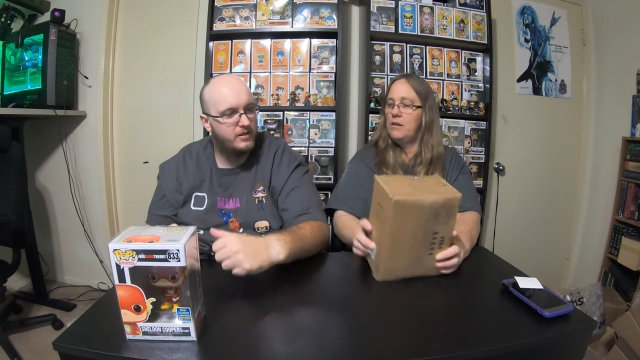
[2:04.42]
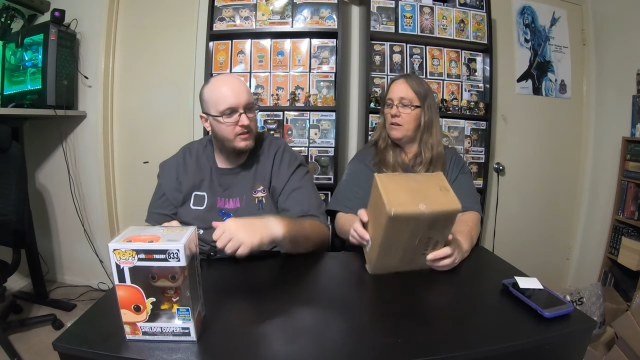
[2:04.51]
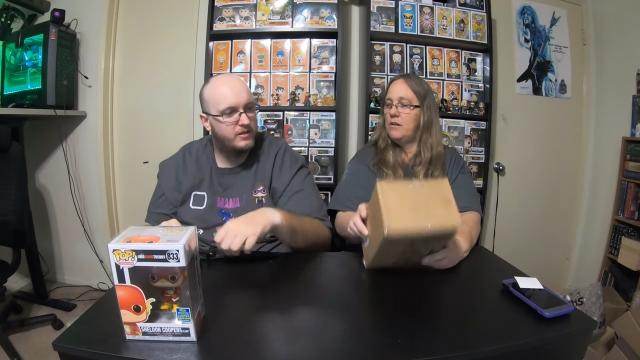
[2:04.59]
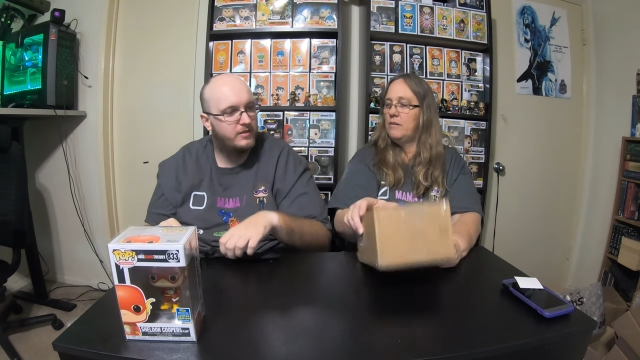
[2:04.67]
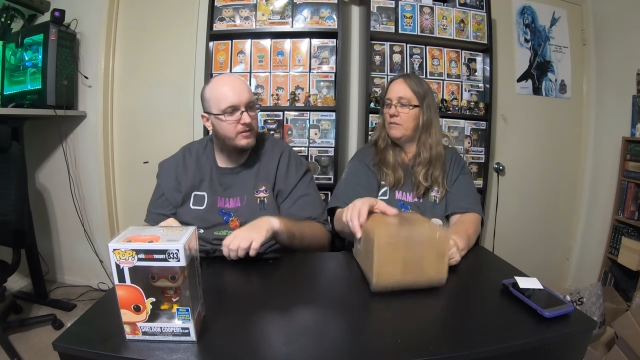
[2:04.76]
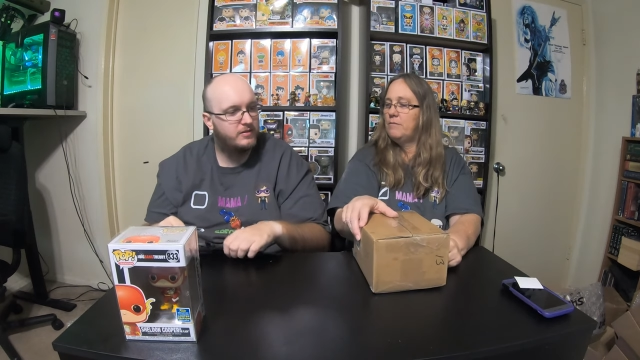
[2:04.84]

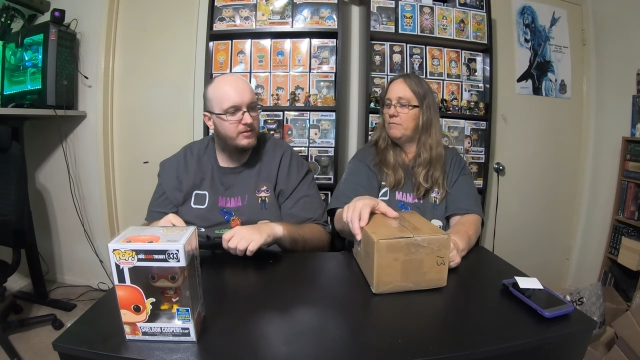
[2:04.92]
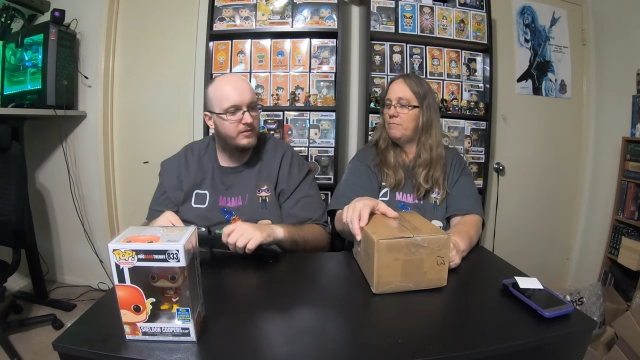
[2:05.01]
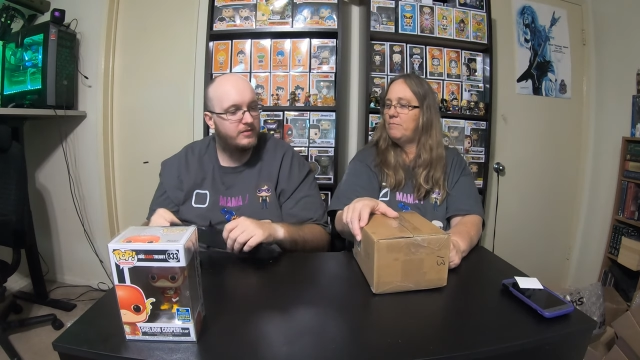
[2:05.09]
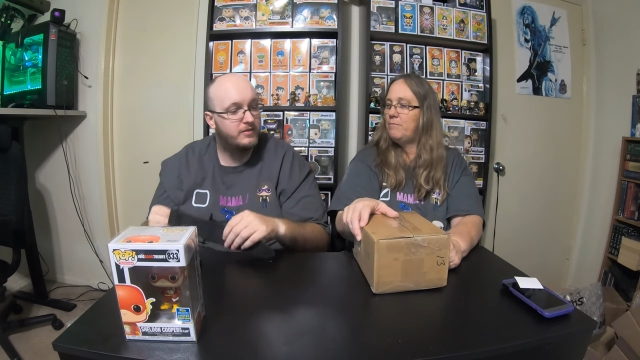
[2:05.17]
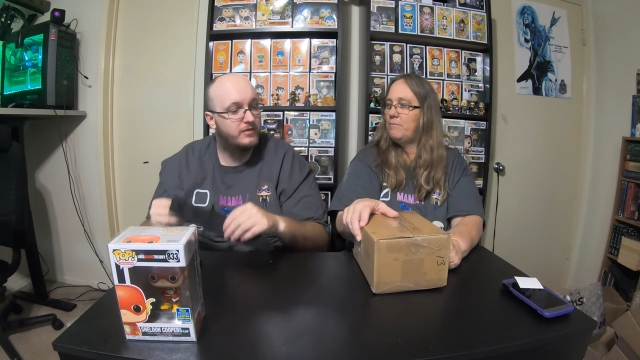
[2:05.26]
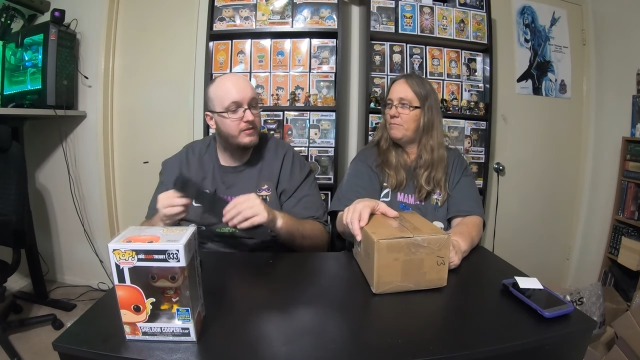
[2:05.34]

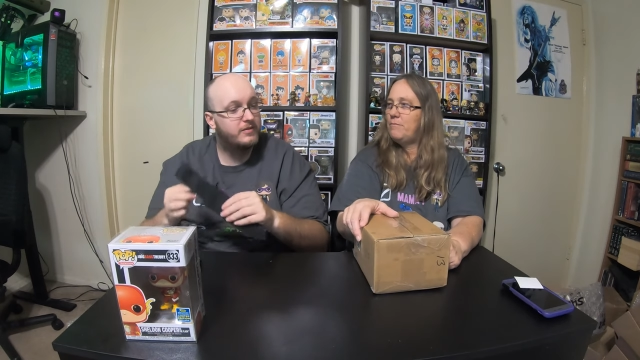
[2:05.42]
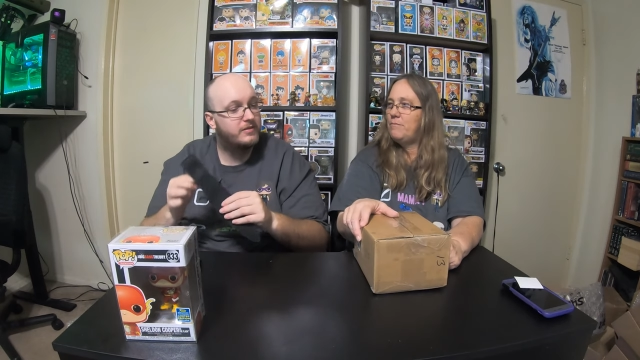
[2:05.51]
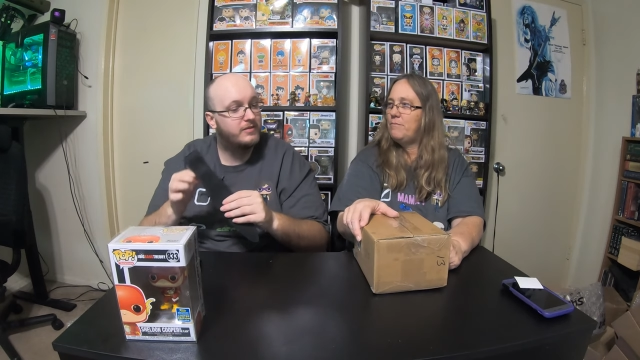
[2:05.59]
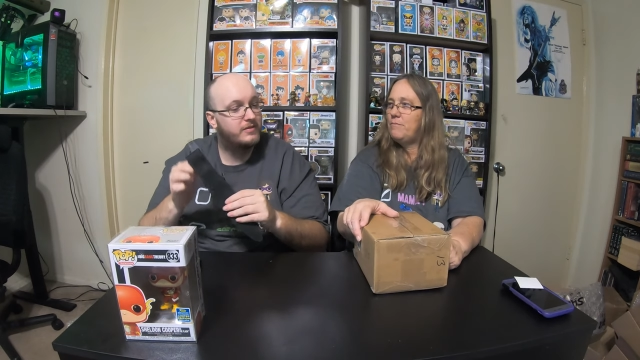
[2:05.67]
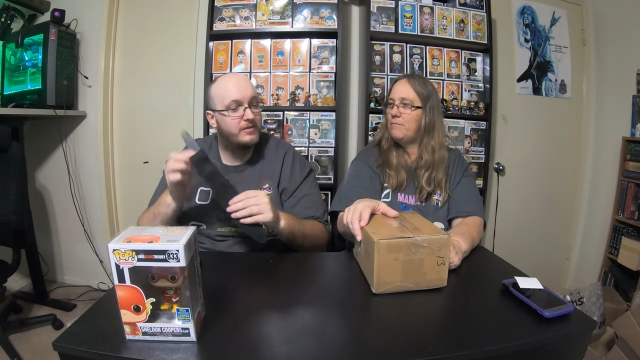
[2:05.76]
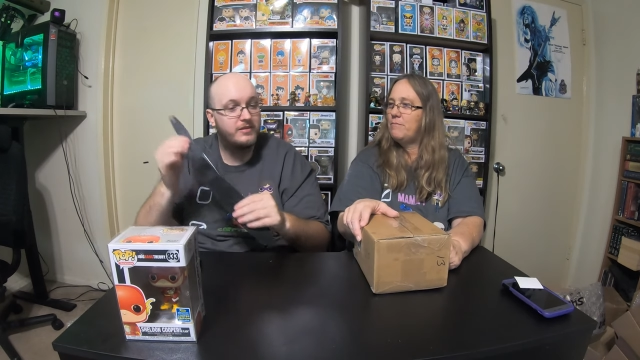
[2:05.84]

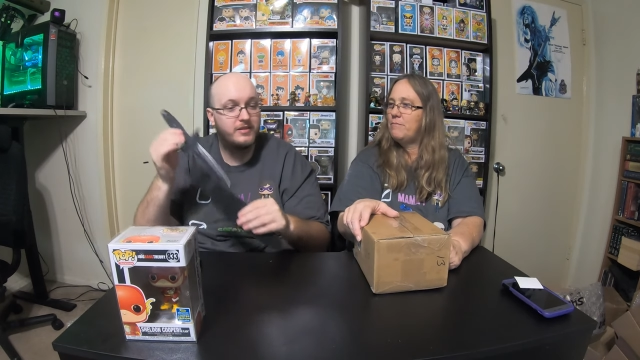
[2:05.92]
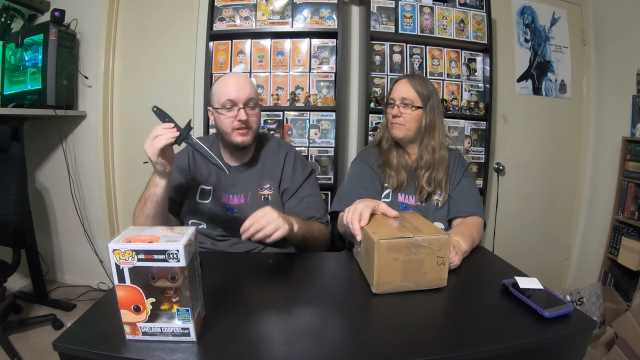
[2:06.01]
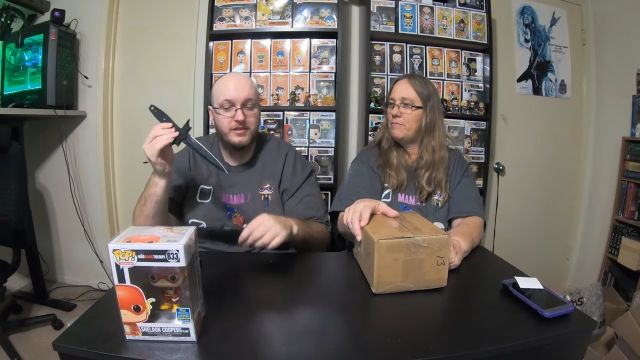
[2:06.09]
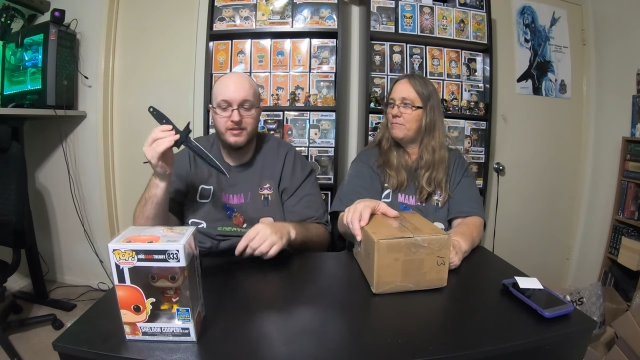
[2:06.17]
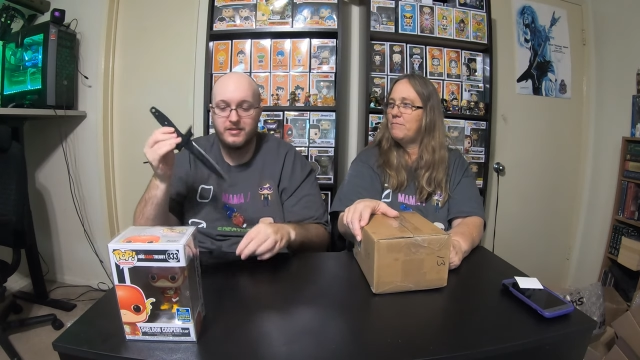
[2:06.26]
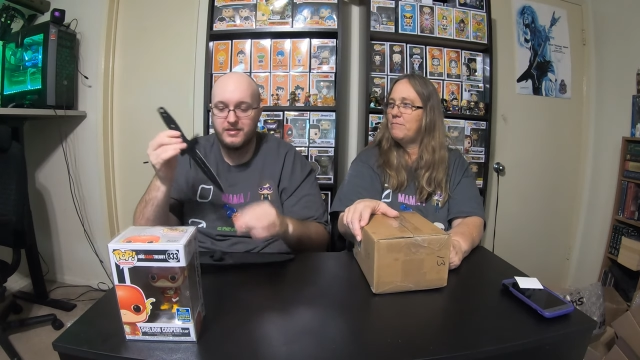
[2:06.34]

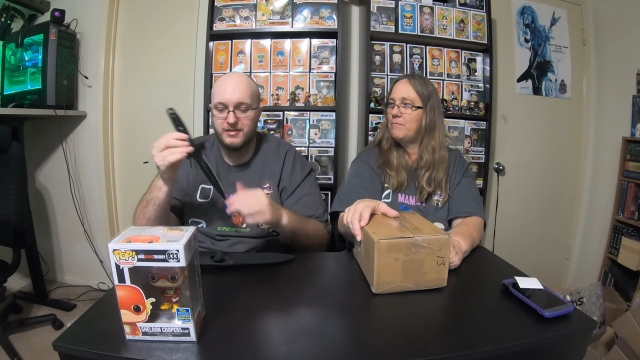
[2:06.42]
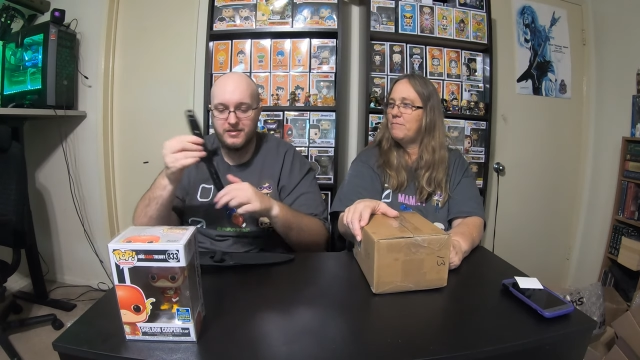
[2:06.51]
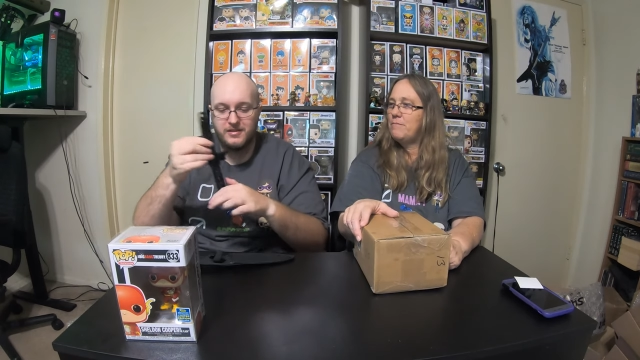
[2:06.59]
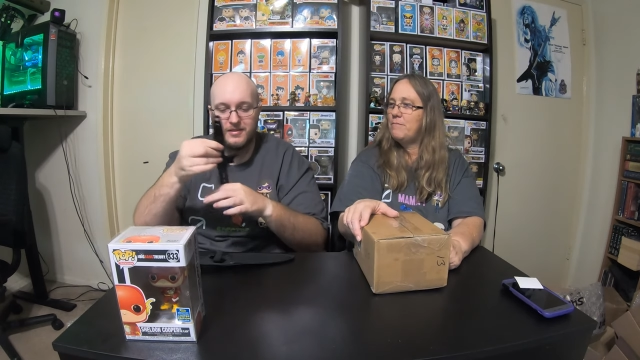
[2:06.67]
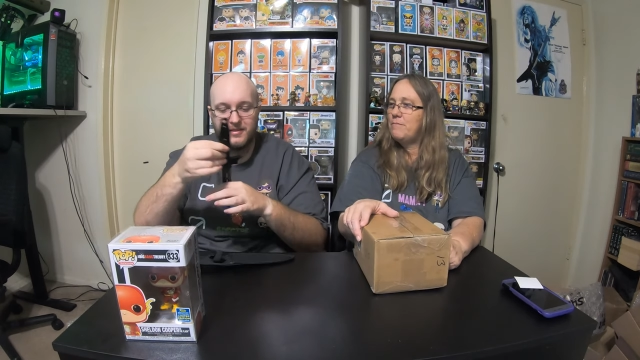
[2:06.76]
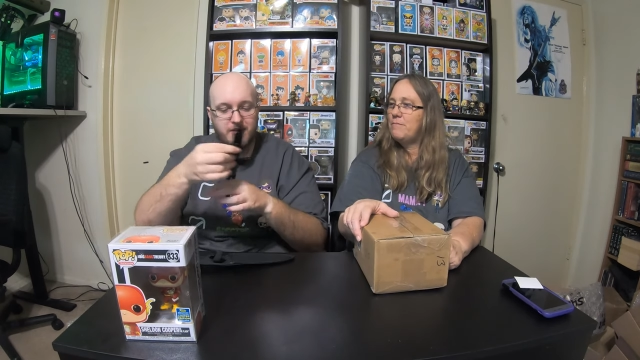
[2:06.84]

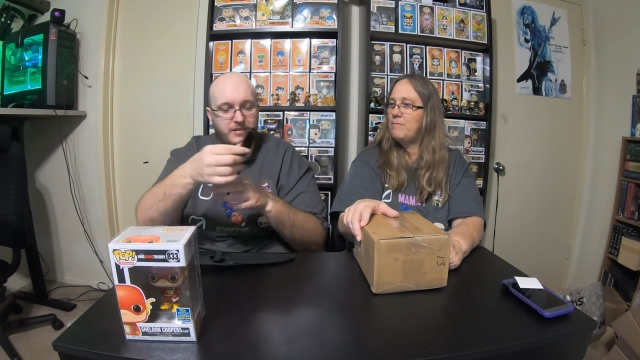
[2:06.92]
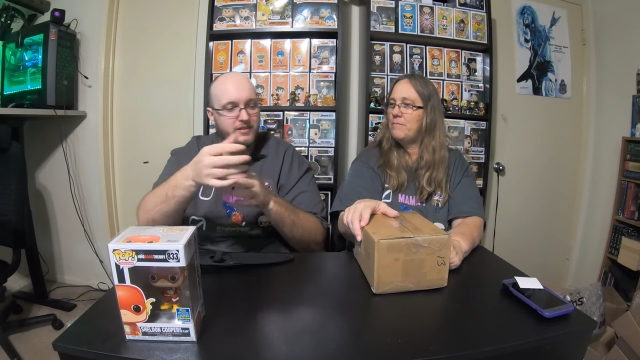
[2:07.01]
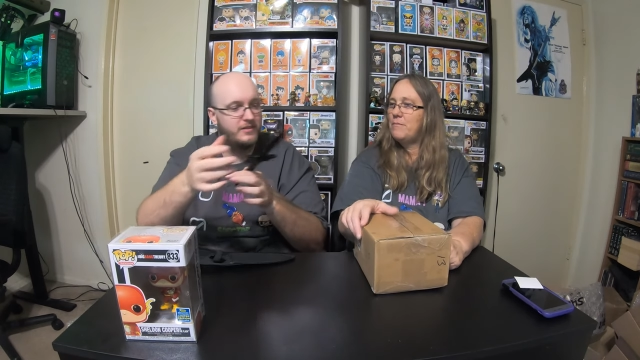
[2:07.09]
No one is speaking in this clip.